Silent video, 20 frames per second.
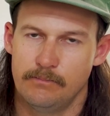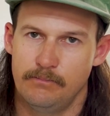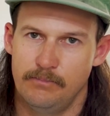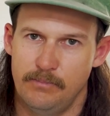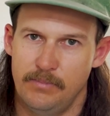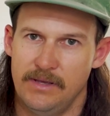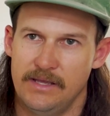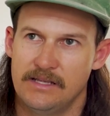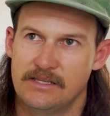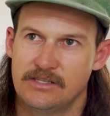
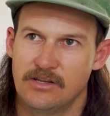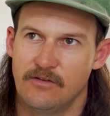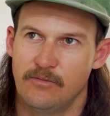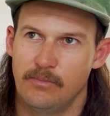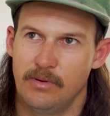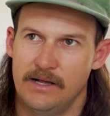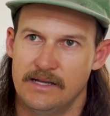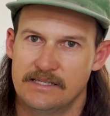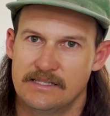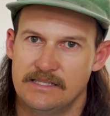big soft
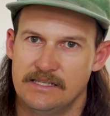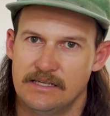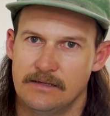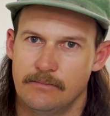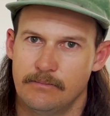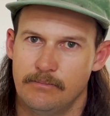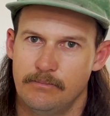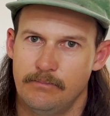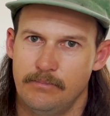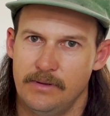plastic,
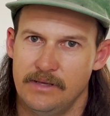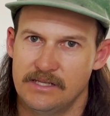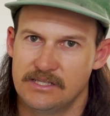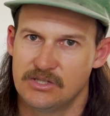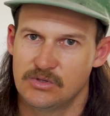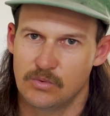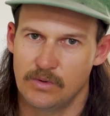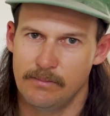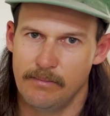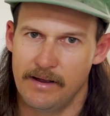big
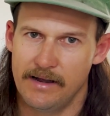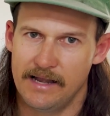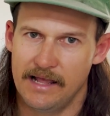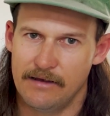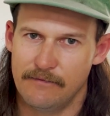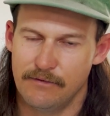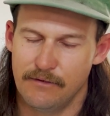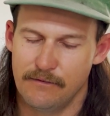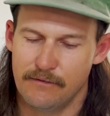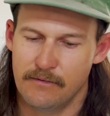swim bait
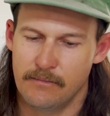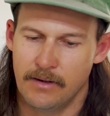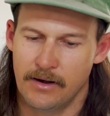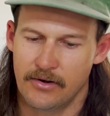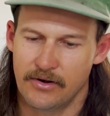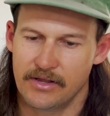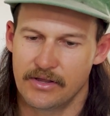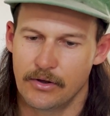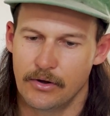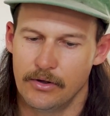outfit for
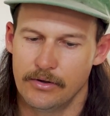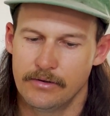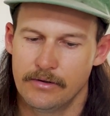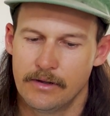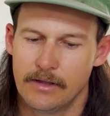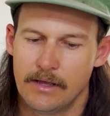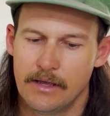Murray cod.